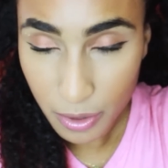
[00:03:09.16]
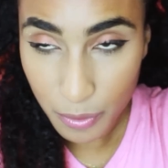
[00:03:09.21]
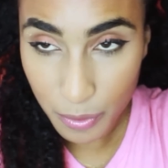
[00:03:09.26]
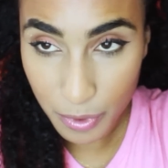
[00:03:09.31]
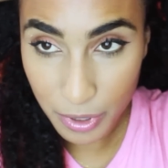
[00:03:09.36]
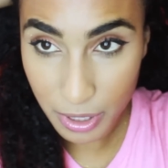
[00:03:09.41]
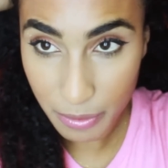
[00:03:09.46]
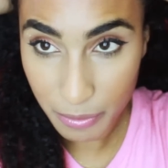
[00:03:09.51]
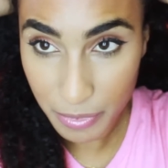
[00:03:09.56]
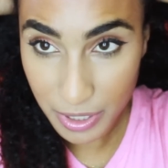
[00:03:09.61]

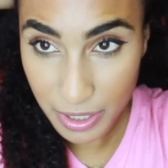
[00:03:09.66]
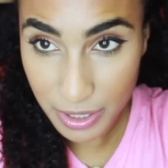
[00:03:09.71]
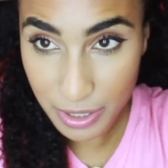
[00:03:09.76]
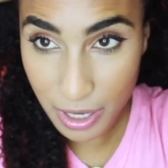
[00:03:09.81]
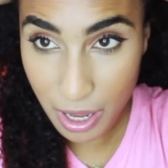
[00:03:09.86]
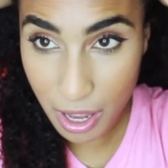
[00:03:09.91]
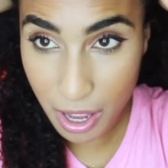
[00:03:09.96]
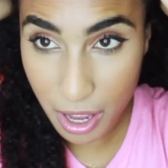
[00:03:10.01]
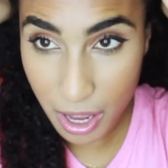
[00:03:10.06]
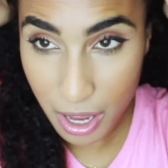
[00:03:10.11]
with a
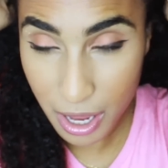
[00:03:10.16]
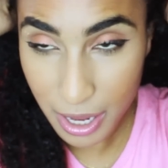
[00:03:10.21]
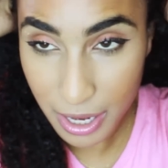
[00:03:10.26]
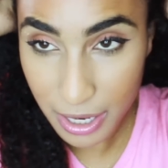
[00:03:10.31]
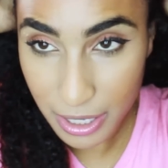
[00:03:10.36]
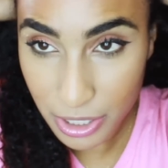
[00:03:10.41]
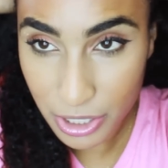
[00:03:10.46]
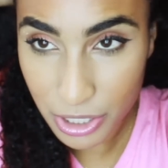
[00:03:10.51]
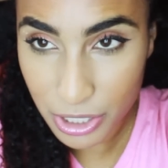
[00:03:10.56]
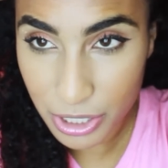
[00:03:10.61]

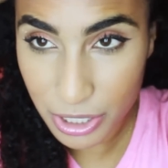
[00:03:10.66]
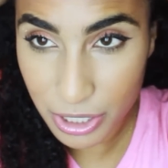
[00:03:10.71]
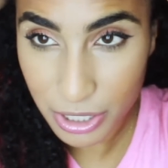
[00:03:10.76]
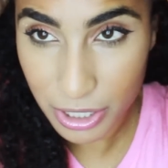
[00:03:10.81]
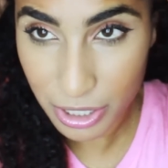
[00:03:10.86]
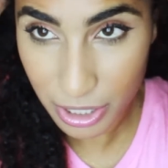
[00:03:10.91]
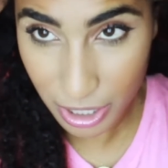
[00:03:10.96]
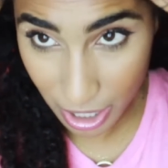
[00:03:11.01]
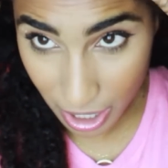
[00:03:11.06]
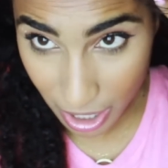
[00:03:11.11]

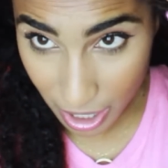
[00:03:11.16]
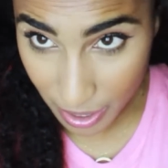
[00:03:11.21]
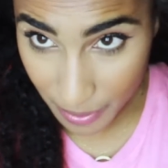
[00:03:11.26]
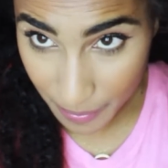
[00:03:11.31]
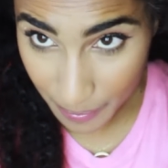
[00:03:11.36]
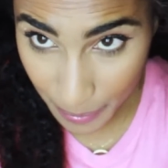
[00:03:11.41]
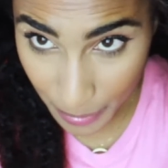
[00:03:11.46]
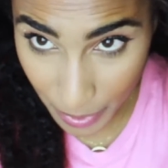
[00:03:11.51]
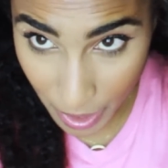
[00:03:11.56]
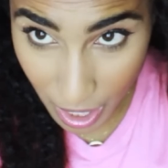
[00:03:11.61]
massage
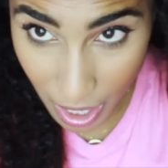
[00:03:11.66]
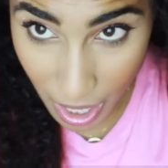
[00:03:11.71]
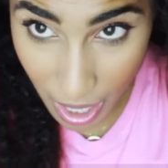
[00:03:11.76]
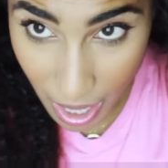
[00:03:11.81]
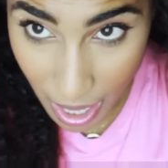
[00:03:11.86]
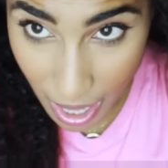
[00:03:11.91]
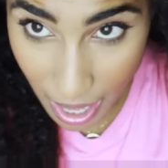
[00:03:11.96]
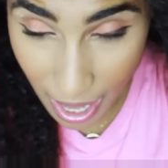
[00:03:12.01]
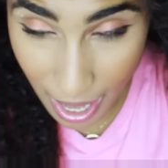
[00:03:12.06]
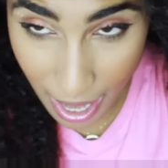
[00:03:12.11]

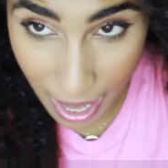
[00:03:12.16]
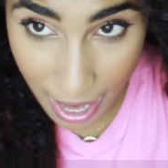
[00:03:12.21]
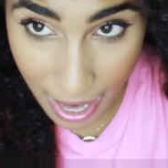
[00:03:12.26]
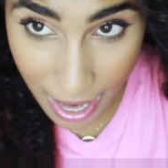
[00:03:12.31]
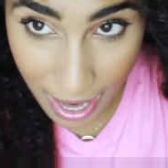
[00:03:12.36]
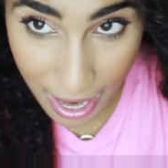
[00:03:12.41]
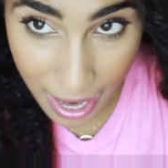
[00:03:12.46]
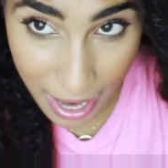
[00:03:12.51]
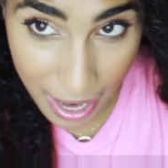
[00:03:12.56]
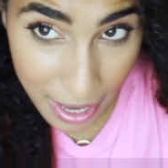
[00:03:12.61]

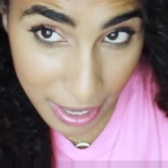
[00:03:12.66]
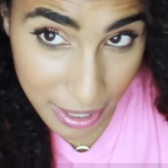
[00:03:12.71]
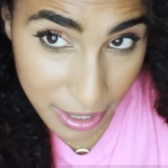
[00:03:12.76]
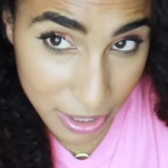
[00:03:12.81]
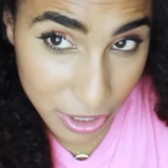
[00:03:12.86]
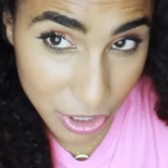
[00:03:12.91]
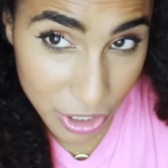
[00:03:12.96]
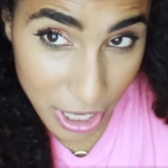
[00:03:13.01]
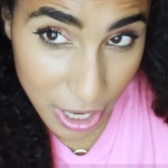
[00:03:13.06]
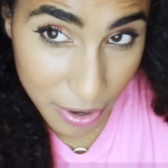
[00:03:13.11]

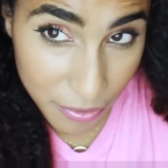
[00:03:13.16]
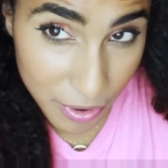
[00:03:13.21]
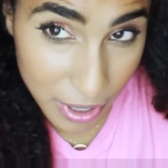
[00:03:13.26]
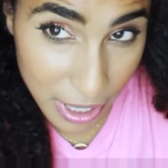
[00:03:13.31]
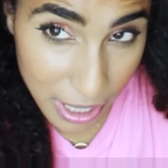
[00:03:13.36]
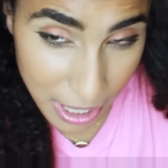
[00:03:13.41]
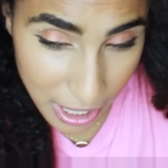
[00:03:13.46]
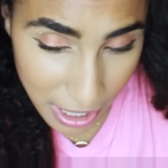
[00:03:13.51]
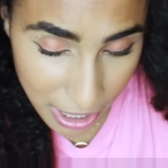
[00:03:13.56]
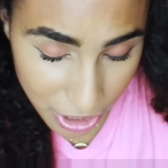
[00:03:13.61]
and
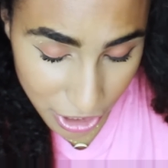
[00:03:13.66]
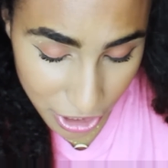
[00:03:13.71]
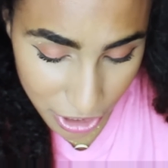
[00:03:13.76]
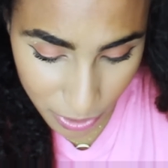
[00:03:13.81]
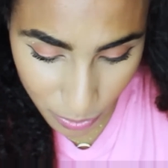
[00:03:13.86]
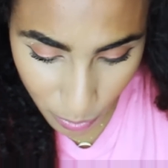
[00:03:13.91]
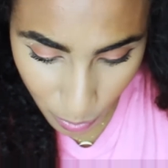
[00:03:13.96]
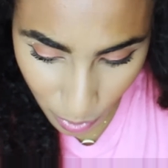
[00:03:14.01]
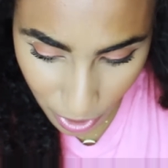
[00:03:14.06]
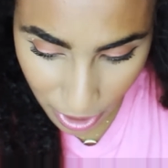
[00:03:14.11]
generally
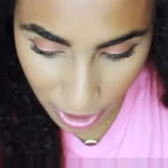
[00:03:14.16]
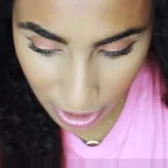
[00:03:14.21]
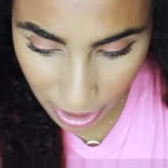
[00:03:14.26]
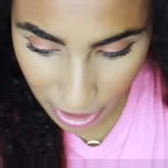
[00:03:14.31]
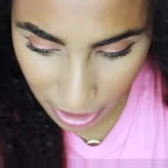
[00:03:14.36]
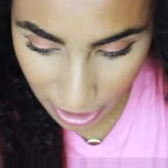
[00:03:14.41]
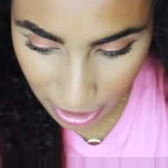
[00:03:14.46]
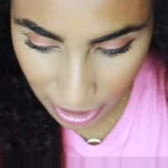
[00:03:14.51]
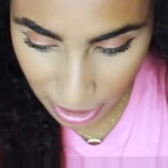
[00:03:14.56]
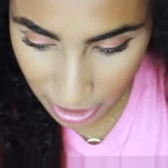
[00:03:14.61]
just
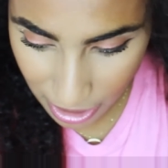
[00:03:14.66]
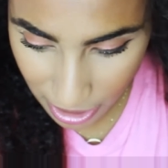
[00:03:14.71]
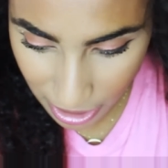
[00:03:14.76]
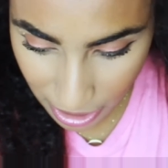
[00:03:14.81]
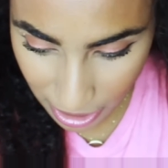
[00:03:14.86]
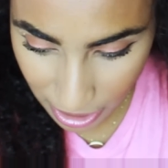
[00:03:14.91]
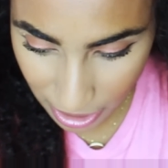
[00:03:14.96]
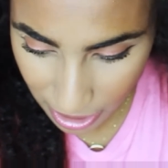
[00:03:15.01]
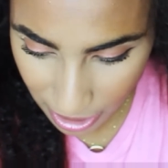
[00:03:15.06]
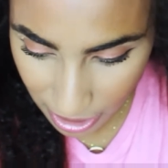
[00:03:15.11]
work
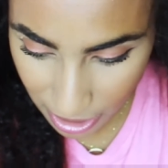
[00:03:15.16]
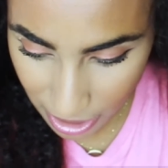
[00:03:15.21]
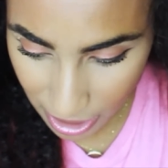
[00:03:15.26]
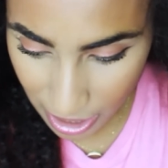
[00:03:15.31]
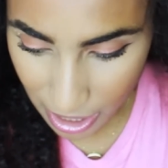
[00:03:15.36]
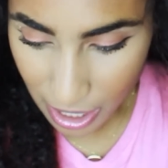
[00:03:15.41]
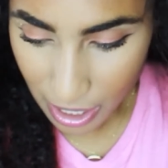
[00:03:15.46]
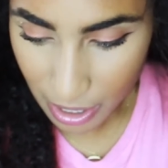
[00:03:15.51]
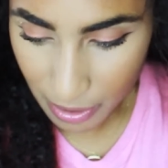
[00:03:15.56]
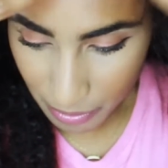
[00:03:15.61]

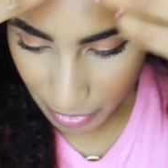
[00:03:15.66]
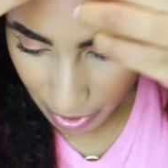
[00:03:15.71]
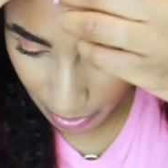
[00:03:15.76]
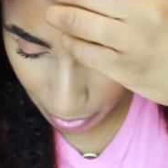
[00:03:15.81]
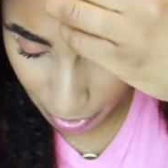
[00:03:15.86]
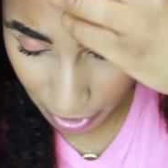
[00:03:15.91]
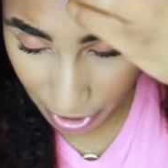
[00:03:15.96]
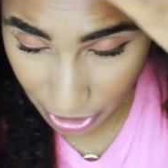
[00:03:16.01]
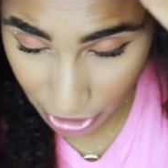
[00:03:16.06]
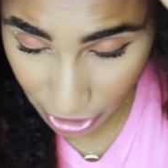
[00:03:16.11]
my
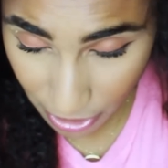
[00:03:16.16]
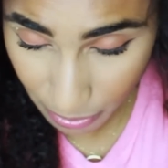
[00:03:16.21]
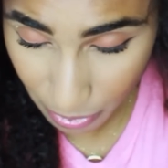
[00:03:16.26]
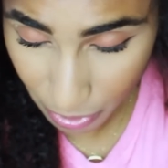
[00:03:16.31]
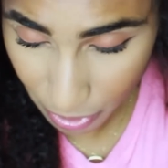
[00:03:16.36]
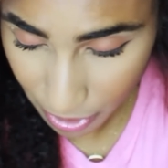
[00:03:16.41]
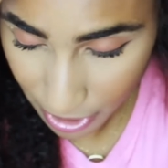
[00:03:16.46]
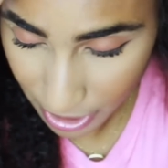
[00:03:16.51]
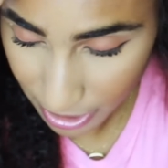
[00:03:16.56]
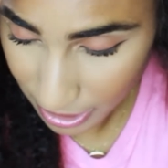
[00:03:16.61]
pressure
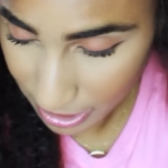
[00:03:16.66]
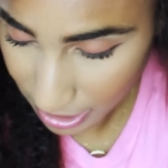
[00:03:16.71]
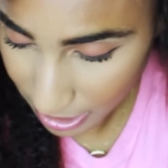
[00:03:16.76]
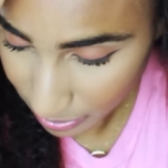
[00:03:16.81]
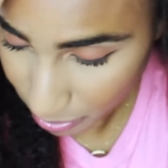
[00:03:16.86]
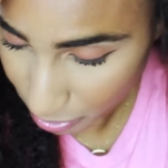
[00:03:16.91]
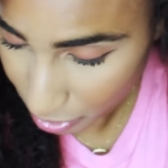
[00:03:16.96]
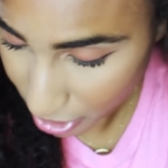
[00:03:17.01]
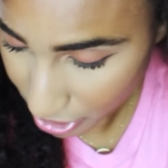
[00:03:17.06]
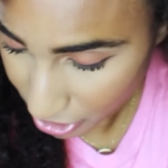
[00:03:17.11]
points.
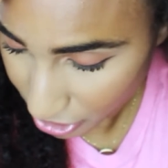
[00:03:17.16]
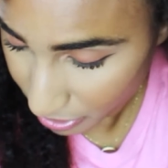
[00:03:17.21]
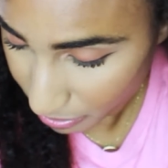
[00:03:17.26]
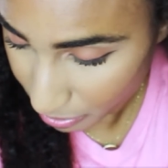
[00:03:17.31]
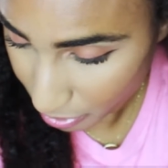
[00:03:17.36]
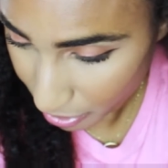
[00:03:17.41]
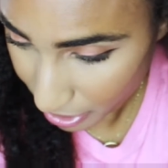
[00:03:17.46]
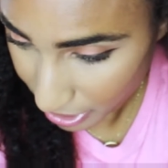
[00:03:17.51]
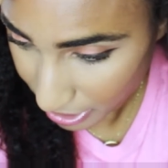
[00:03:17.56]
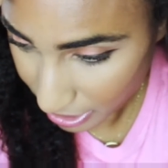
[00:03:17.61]
There's pressure
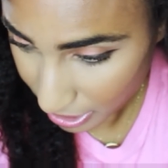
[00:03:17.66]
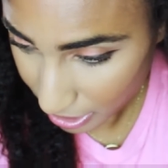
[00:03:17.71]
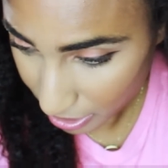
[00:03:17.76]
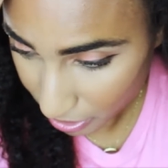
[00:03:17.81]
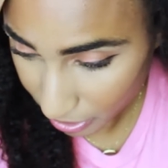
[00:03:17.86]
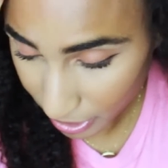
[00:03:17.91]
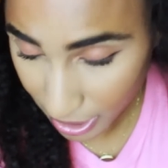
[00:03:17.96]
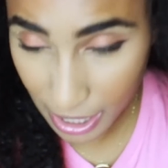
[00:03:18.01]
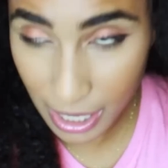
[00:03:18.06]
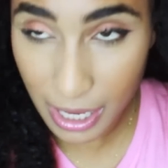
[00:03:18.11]
points
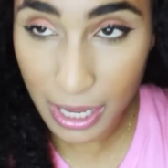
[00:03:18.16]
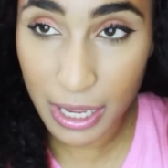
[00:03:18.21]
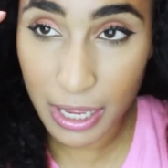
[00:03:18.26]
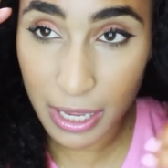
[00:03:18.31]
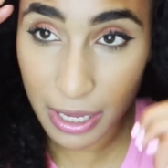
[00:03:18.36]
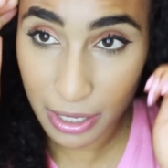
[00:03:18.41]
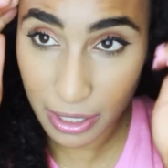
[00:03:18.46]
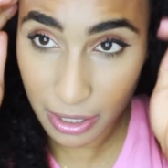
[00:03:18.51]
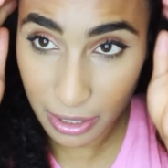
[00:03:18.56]
along here.